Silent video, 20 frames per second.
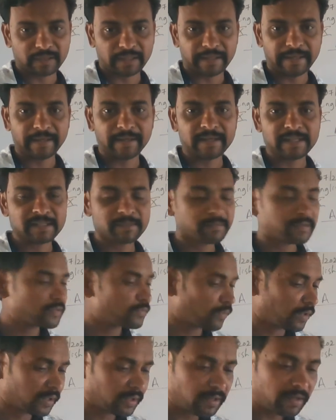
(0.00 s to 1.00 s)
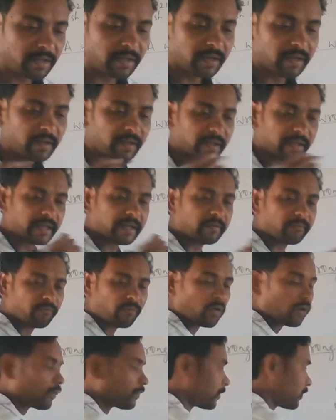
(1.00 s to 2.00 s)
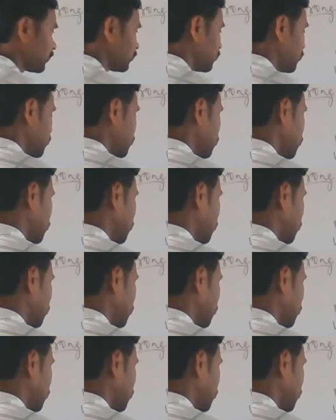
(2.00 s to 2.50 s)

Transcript: Indulge means what? Involved.